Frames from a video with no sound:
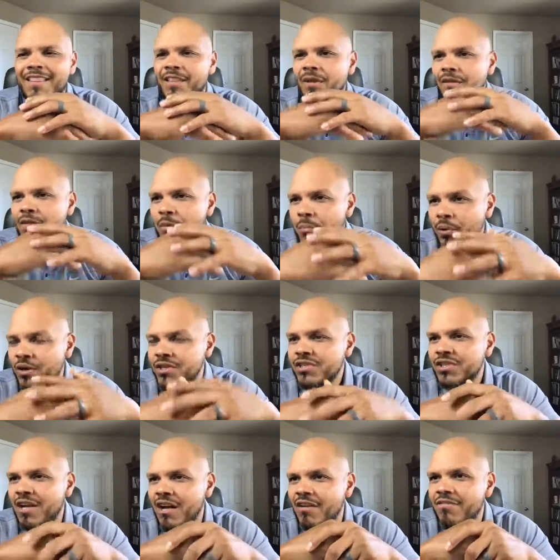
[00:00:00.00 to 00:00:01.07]
The the
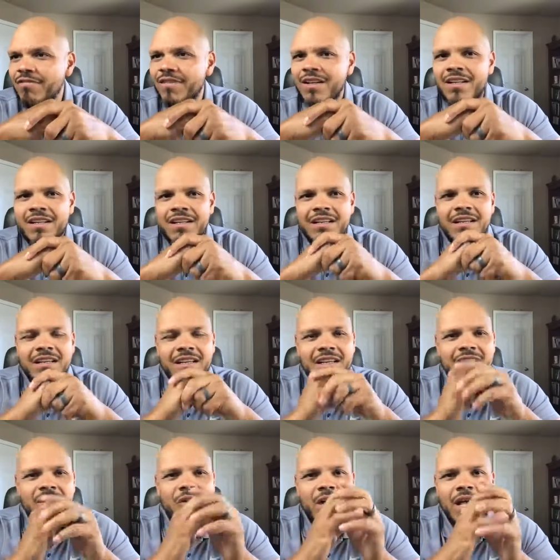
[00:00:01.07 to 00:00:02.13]
push of
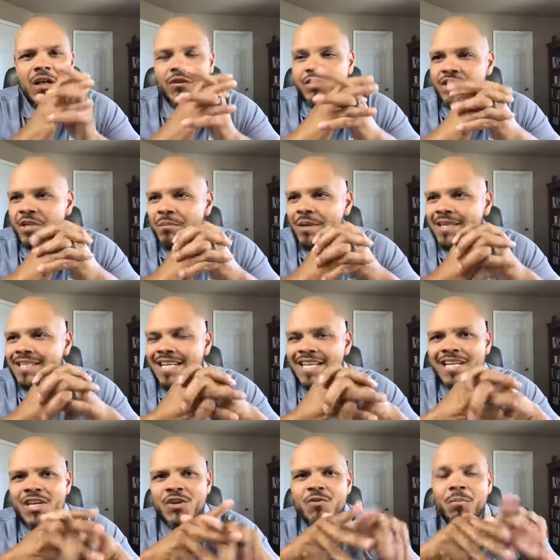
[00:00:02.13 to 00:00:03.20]
you know
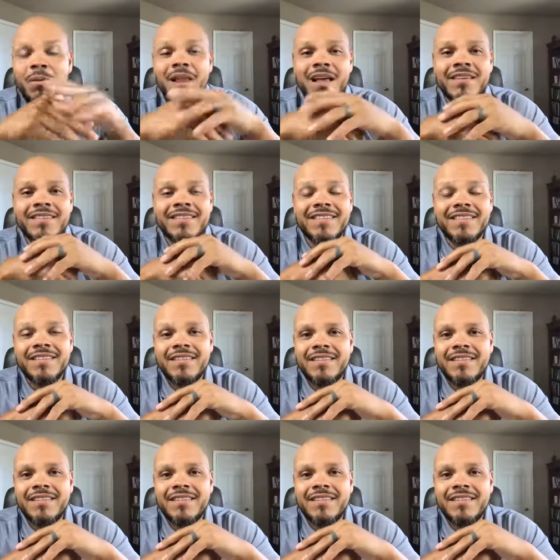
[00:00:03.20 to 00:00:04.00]
LGBTQ plus.